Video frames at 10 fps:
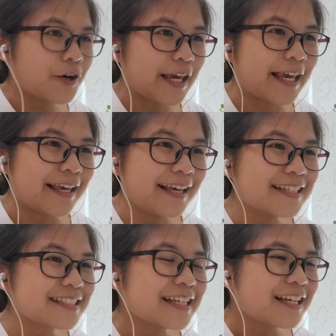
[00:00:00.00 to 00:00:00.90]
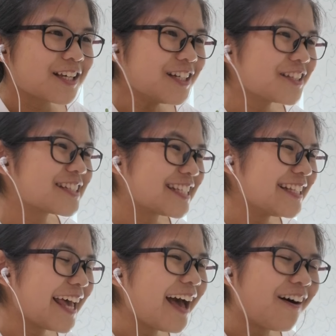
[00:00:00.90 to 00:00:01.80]
Okay, it's good to
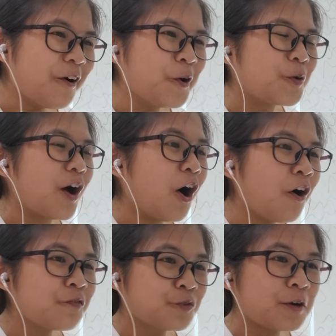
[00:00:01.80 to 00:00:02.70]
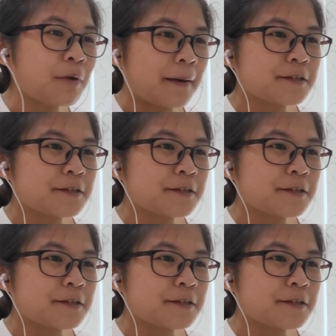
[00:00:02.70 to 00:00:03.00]
see that, all three